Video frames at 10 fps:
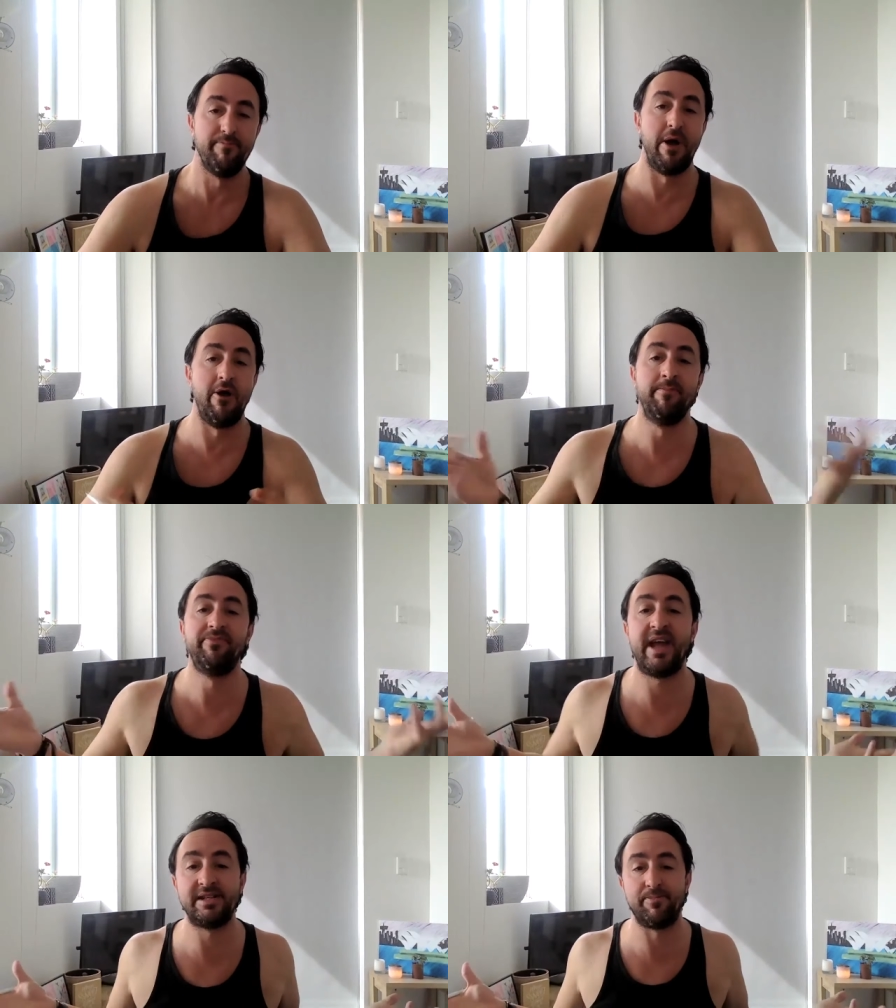
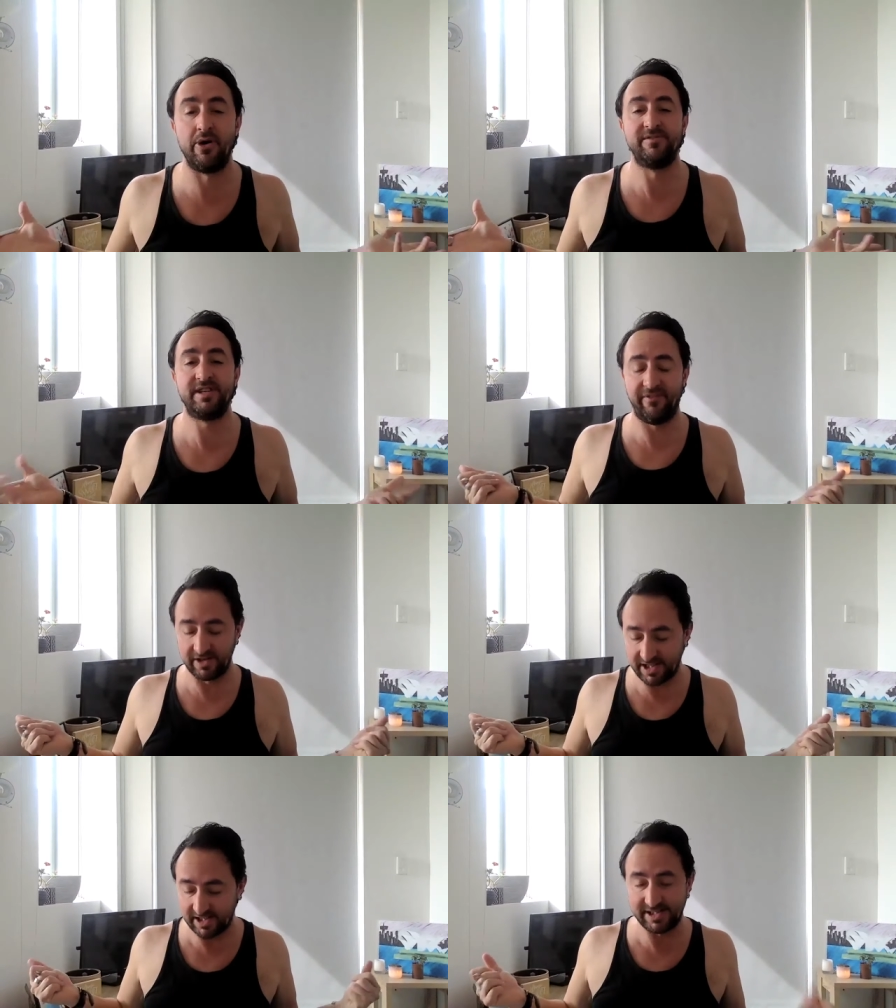Boom, there's a point of
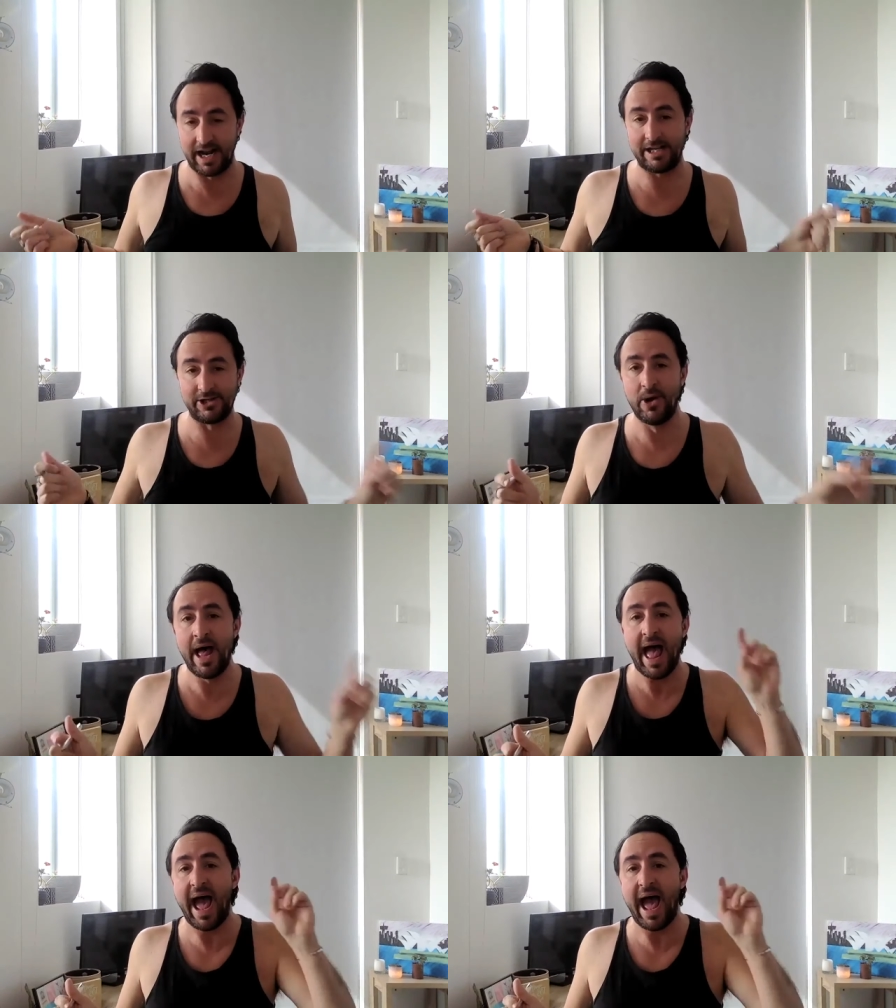difference in the selling tool.